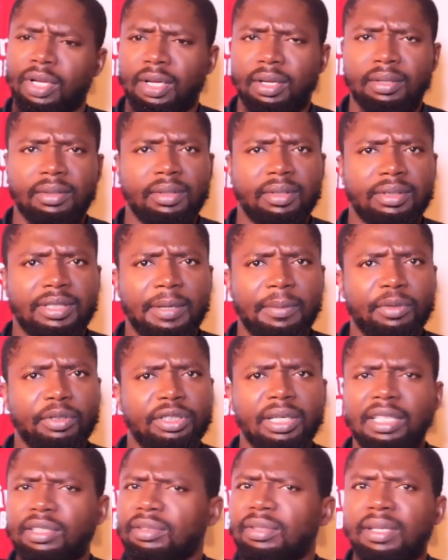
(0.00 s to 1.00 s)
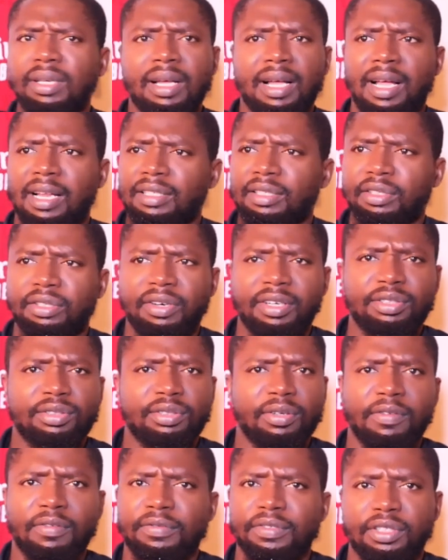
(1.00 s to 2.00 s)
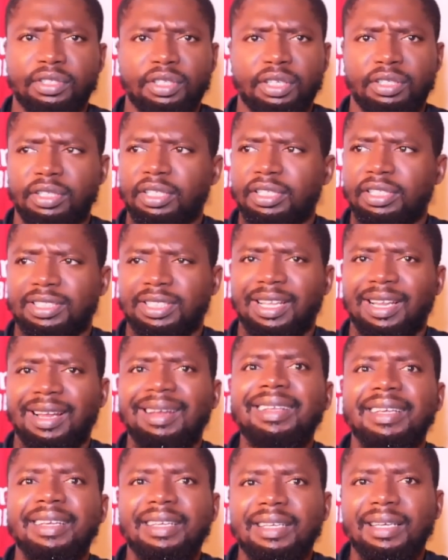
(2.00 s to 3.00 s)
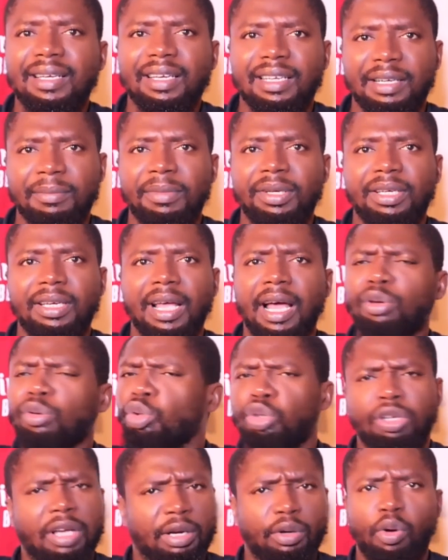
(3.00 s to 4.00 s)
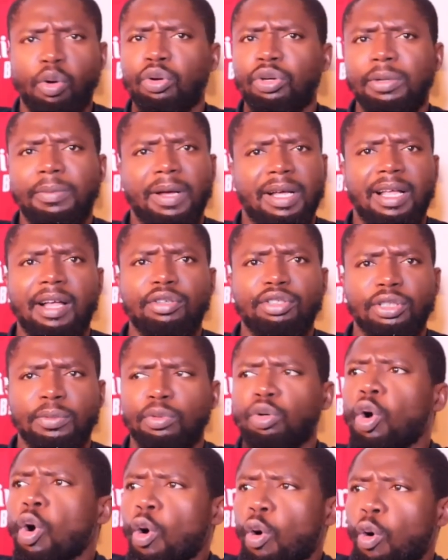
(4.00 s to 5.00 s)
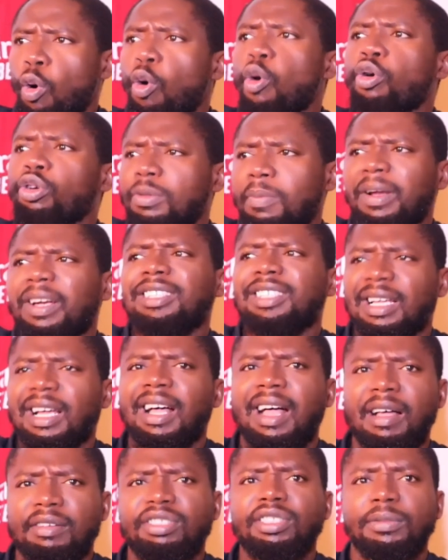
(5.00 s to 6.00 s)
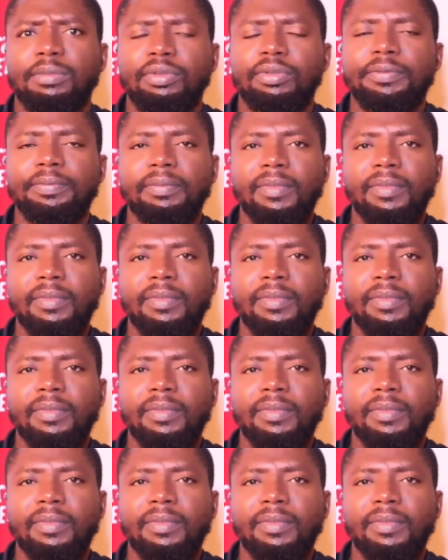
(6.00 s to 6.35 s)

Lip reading: Simon Gerrard and the rest of his clique in the media, no, you cannot hold them accountable. Hold the managers accountable.